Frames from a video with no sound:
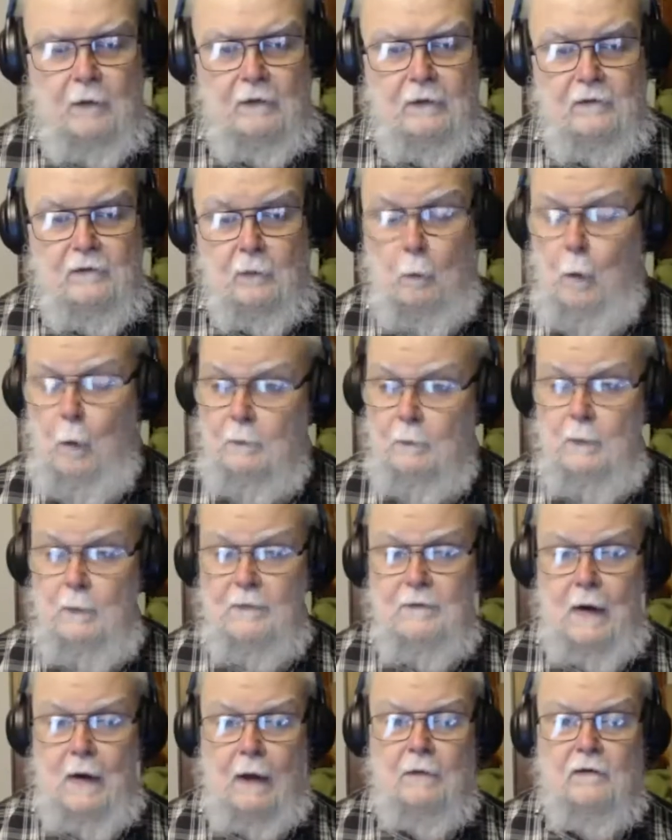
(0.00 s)
good. It's the one we've
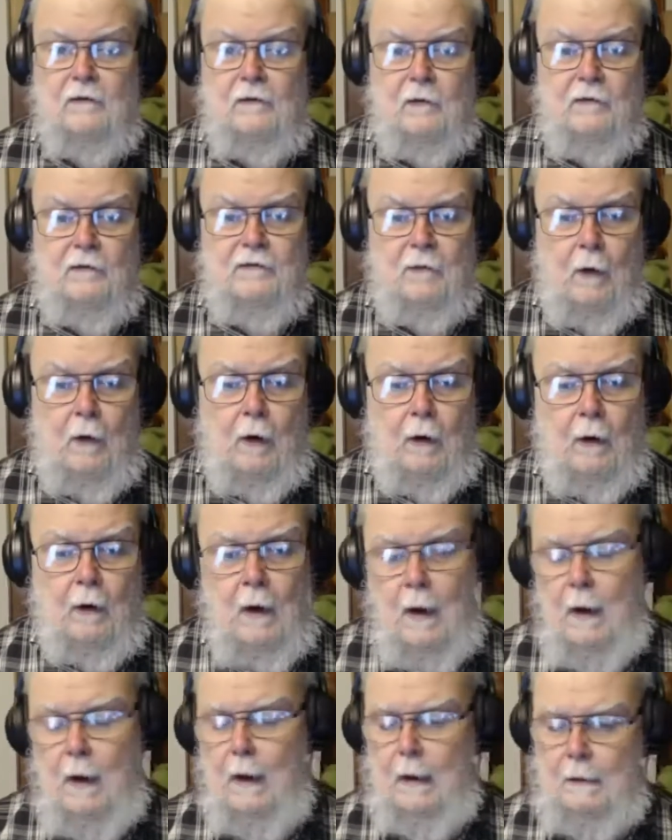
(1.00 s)
gotten so far,
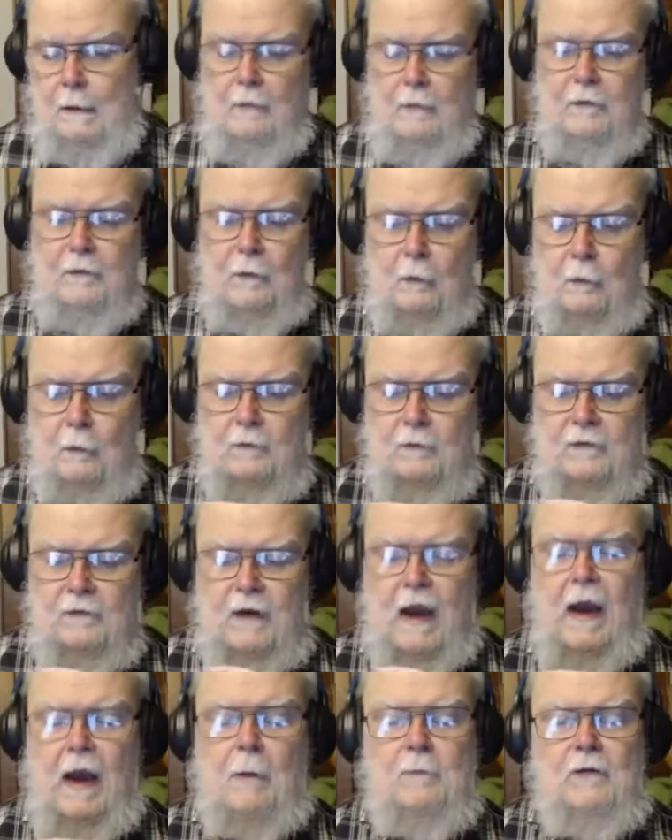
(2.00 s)
and I thought it was
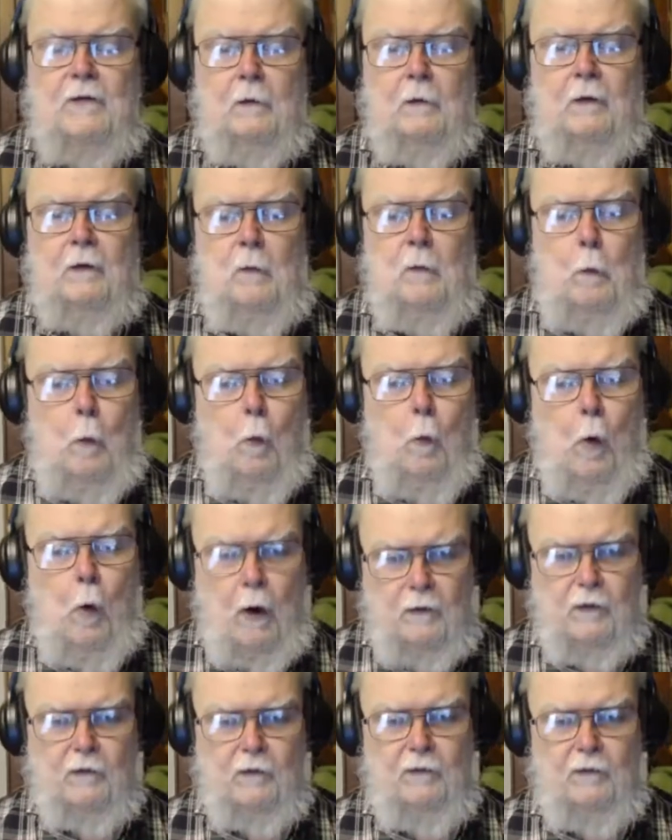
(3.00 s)
absolutely
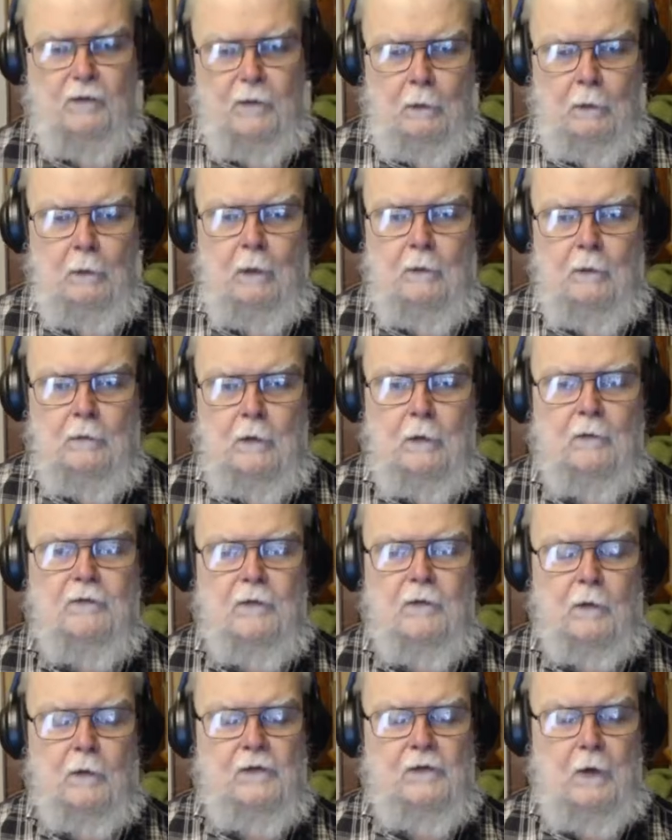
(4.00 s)
wonderful that our
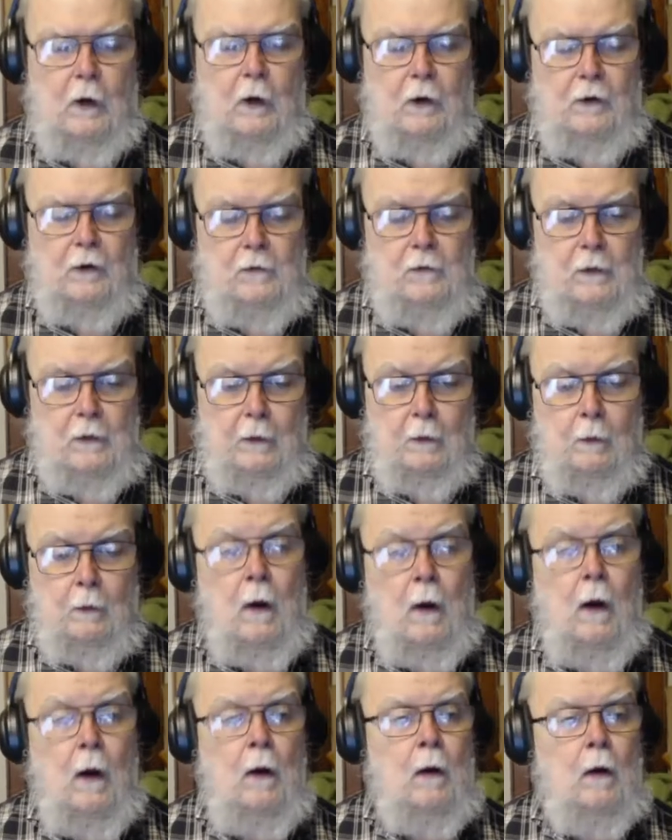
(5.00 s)
first card of the year
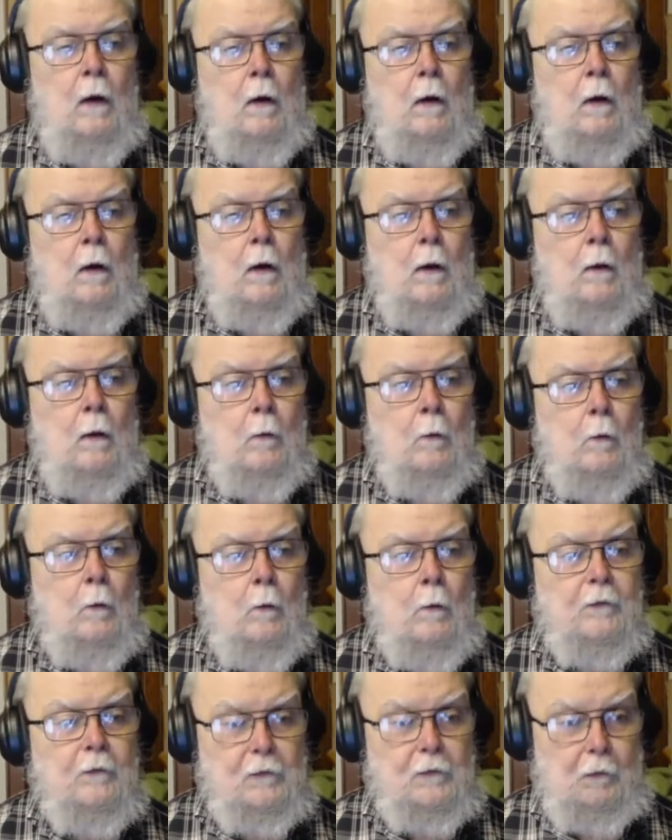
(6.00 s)

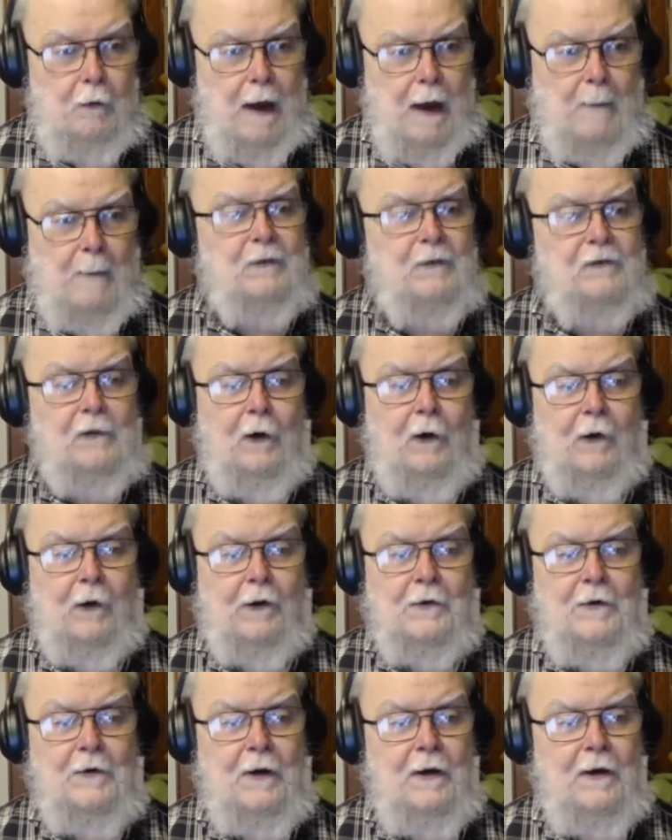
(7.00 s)
was a Krampus
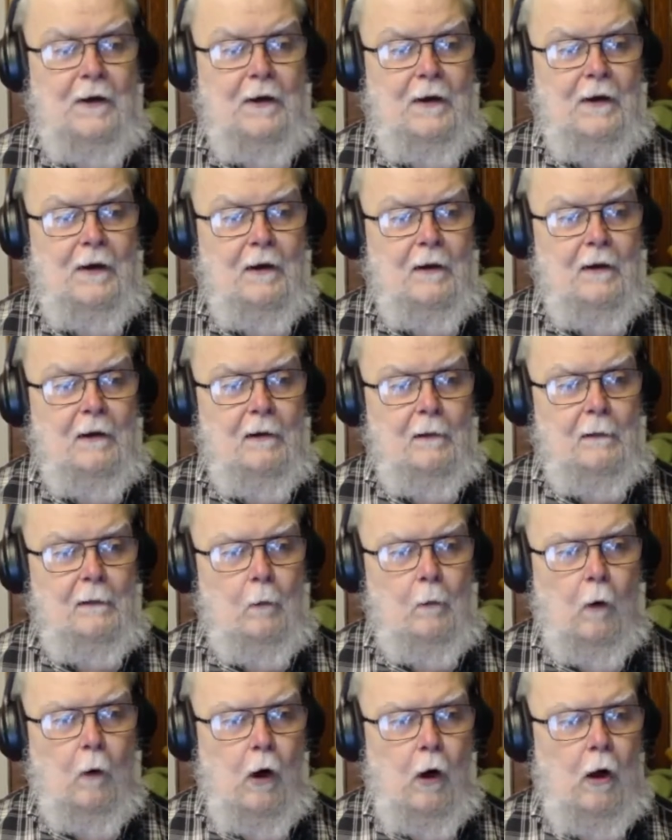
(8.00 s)
card,
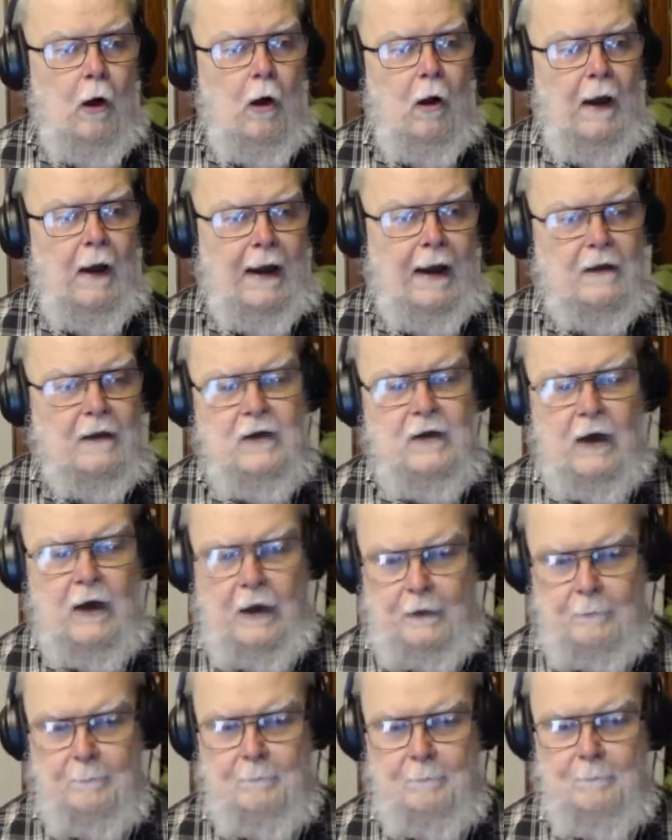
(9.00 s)
all hand cut.